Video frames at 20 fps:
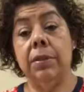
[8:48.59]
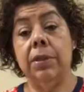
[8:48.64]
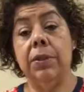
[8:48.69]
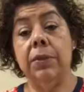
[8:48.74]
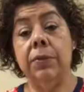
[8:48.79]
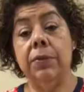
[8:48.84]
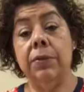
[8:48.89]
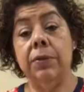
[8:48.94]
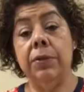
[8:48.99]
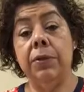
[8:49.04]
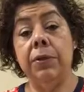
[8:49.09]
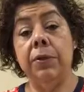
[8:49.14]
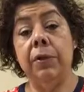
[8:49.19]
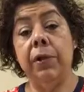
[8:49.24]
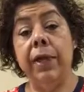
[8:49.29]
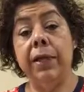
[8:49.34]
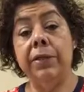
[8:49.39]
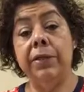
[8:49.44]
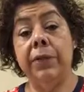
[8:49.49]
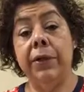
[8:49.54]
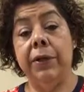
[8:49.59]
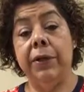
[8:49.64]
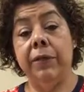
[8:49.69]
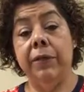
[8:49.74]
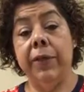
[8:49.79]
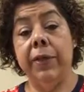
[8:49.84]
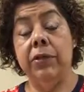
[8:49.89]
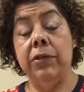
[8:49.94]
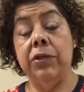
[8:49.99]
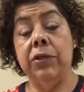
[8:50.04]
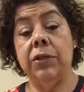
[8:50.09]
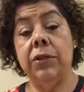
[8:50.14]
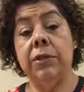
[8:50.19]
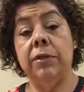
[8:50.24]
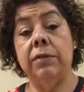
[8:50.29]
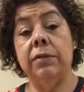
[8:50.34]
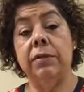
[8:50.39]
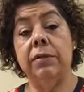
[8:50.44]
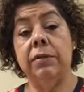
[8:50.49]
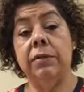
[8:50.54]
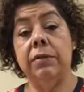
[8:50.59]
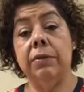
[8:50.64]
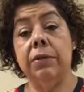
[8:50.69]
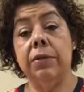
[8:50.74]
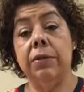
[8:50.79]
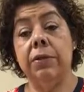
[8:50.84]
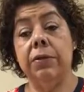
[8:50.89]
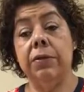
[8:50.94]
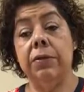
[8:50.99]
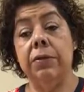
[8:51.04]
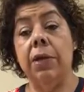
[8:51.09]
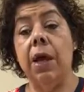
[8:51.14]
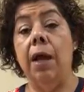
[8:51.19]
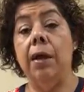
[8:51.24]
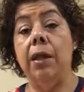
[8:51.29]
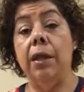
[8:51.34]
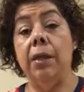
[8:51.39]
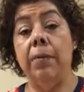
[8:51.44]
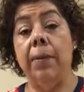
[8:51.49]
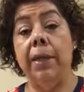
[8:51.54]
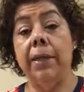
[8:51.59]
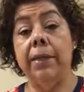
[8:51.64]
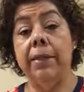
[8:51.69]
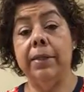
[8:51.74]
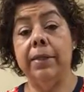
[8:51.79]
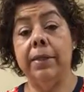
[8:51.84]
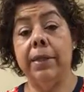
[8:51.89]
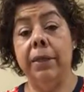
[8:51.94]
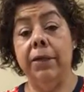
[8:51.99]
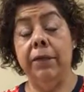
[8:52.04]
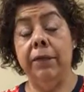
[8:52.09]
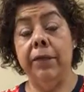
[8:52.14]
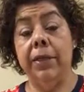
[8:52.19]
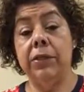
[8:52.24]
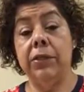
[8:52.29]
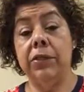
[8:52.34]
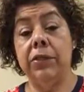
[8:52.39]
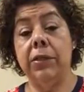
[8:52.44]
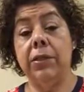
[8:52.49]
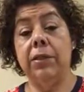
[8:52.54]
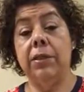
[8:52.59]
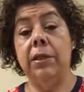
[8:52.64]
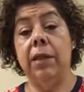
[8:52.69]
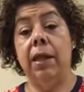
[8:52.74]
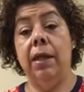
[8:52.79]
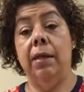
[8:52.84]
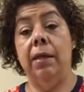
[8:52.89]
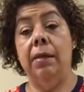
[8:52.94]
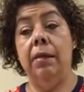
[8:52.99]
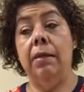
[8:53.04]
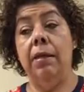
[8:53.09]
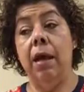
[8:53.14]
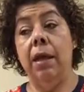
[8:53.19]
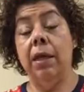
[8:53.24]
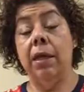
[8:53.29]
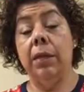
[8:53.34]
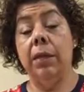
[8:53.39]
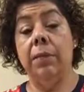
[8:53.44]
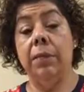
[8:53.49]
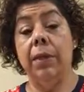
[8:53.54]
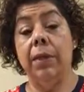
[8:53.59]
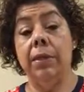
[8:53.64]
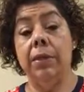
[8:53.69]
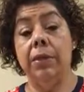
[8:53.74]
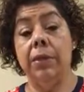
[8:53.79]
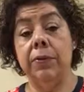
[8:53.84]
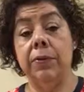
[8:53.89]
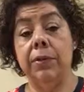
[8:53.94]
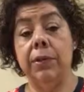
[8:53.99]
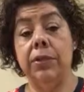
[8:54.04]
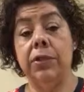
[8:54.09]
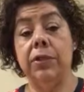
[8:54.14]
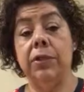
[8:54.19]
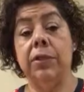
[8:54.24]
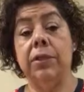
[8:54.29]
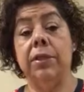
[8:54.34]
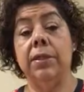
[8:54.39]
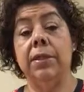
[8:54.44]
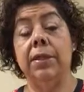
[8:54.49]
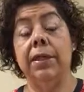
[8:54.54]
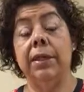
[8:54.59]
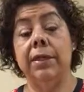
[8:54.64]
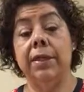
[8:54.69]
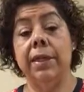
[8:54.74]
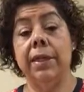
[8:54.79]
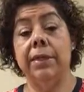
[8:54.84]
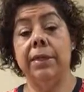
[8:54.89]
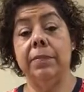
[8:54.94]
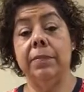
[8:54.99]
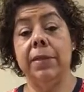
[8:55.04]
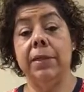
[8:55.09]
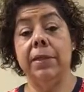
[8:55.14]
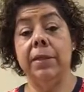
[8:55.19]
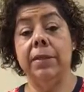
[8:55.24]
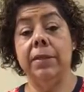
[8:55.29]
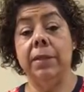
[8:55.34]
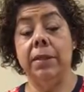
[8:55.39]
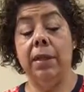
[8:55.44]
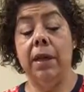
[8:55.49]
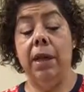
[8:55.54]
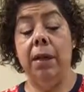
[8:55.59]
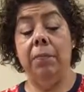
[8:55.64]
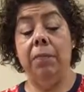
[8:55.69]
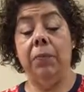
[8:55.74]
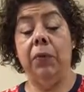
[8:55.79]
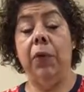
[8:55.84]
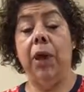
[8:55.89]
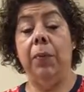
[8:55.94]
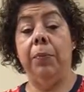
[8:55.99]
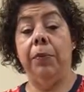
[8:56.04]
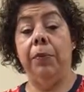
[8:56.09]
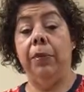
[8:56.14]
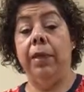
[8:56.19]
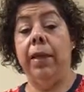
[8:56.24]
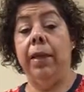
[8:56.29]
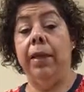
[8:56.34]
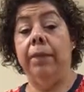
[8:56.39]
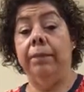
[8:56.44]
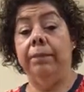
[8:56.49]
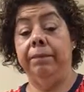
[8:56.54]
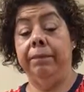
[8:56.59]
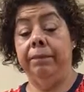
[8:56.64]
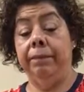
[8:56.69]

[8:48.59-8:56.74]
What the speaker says: utilize their interventions, to document interventions and document dosages and assessments properly.